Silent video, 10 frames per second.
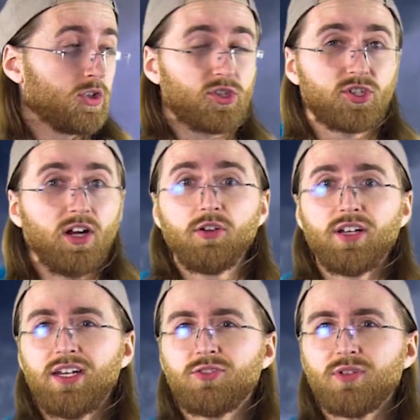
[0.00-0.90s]
shared
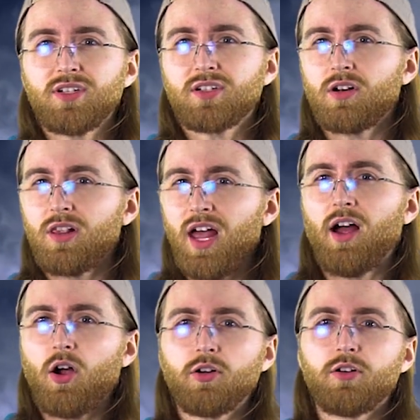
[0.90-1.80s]
interests are a
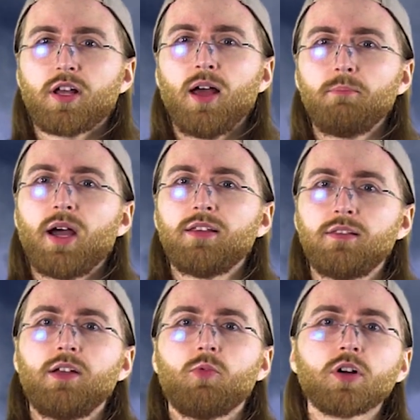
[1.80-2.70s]
lot harder to come by than
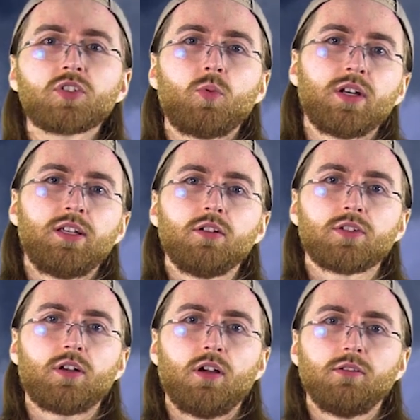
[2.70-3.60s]
they were 20 years
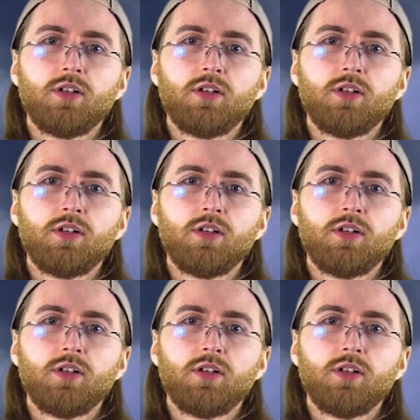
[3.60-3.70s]
ago.